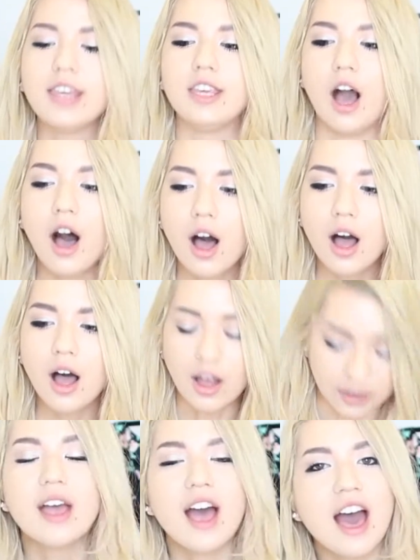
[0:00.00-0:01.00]
Yeah.
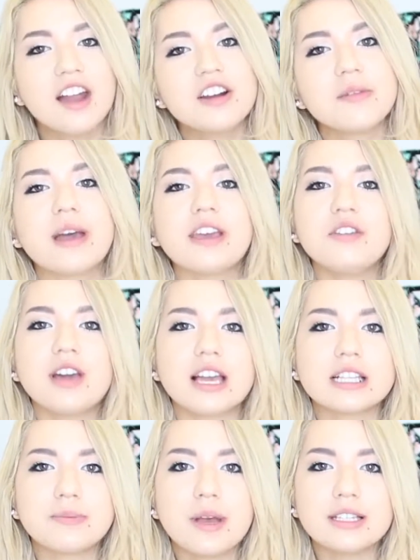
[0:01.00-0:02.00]
I don't know about you
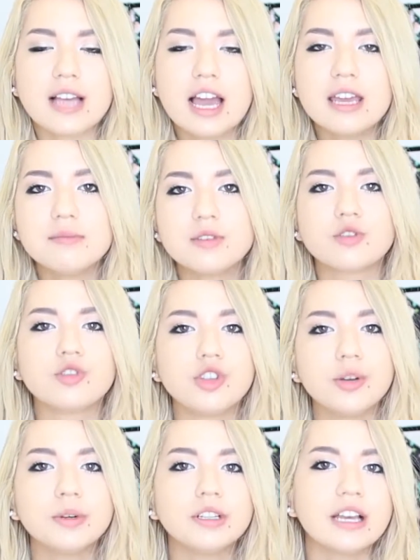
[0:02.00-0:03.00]
guys, but I am
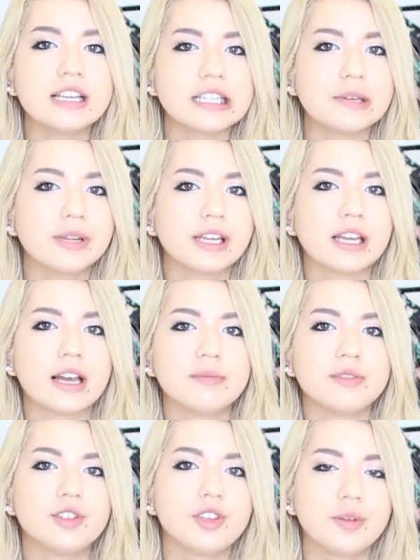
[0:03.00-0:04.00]
super lazy when it
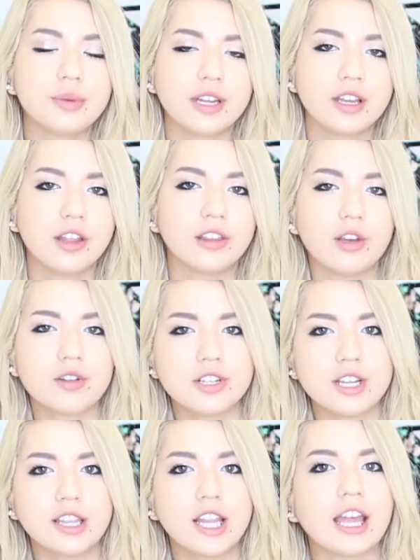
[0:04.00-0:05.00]
comes to putting on
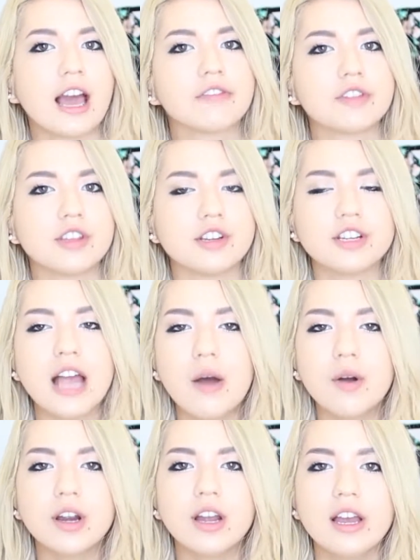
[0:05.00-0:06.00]
lotion like after the shower.